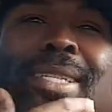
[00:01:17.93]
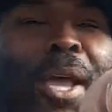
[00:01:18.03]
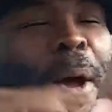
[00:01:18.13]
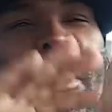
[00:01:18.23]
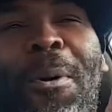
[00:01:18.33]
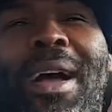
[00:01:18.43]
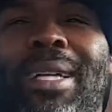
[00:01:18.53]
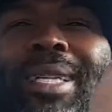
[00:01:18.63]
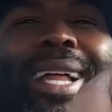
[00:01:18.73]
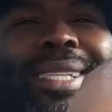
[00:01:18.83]
Yo,
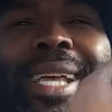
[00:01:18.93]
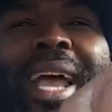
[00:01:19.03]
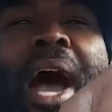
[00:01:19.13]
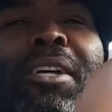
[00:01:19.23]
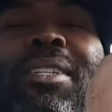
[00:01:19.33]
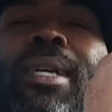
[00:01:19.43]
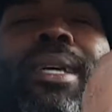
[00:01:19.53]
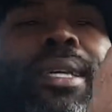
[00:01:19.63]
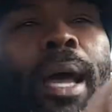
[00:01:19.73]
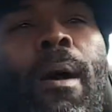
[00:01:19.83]
did I say
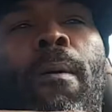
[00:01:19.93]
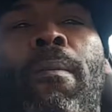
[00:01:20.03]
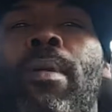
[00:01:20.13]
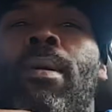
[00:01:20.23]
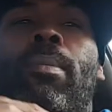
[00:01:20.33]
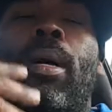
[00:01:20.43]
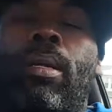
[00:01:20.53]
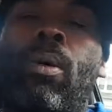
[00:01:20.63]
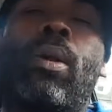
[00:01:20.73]
but